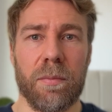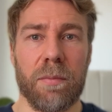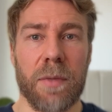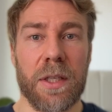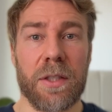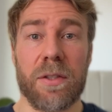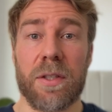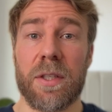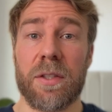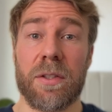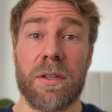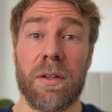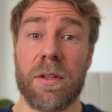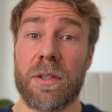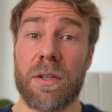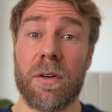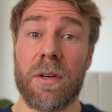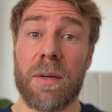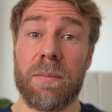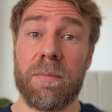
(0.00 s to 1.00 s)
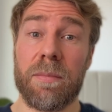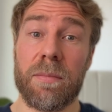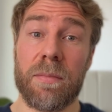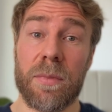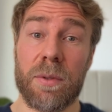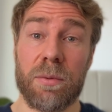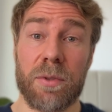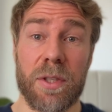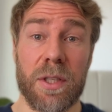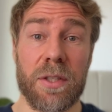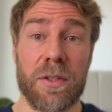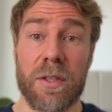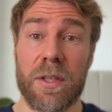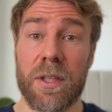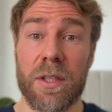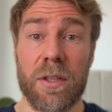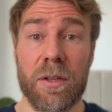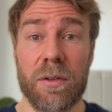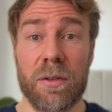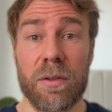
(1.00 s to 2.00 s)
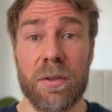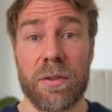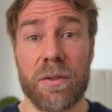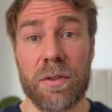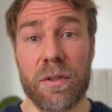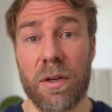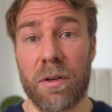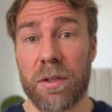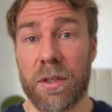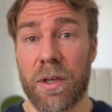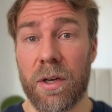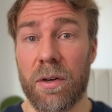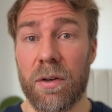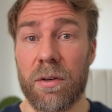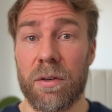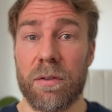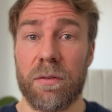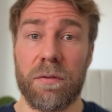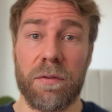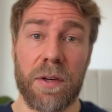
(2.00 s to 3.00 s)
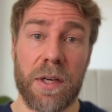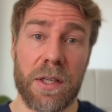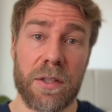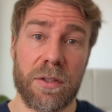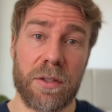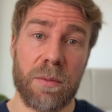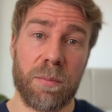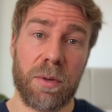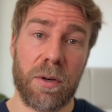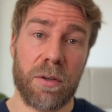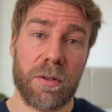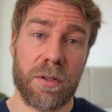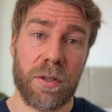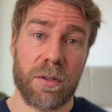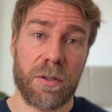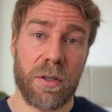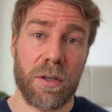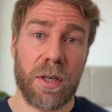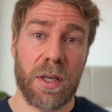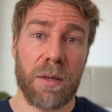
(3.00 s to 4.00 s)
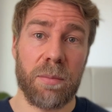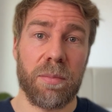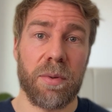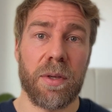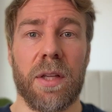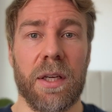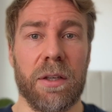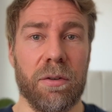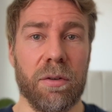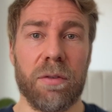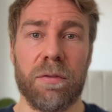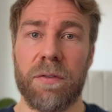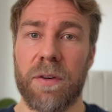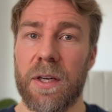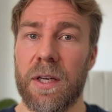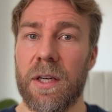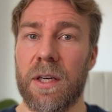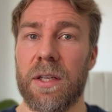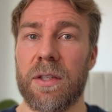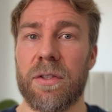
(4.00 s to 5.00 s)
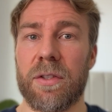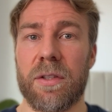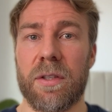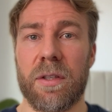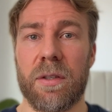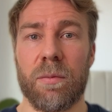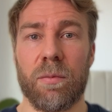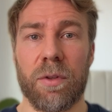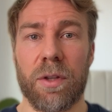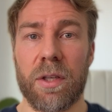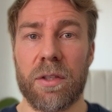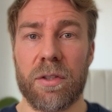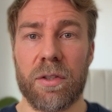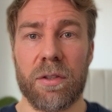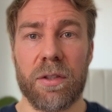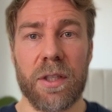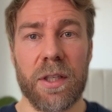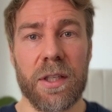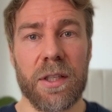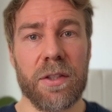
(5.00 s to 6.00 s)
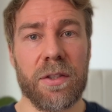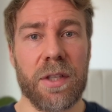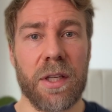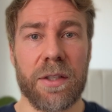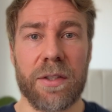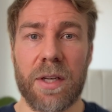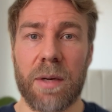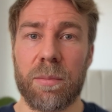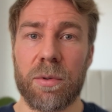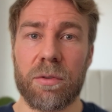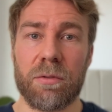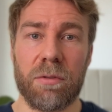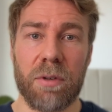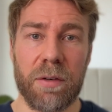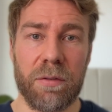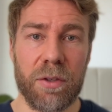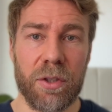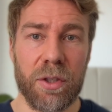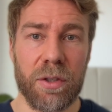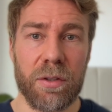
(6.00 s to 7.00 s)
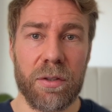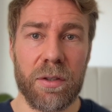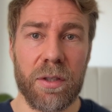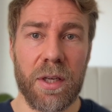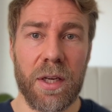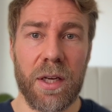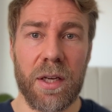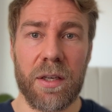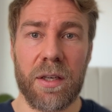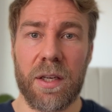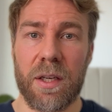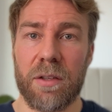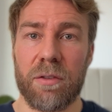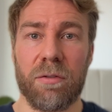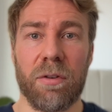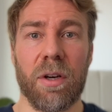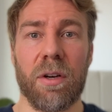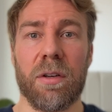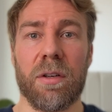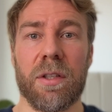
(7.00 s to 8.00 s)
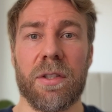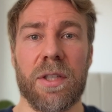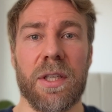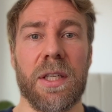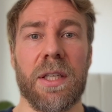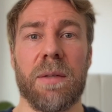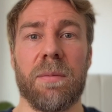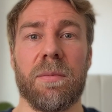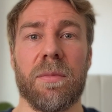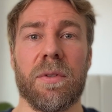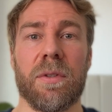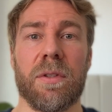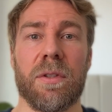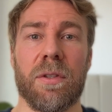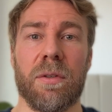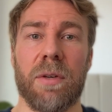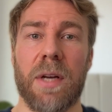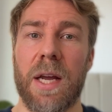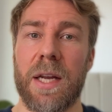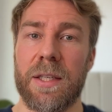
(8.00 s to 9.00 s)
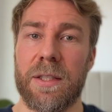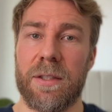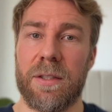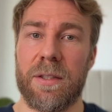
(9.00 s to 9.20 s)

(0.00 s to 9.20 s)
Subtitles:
Made sense at the time. It was easy to use, no code, fast to prototype. They grew fast. Within 2 years, they doubled revenue and had grown a team to 8.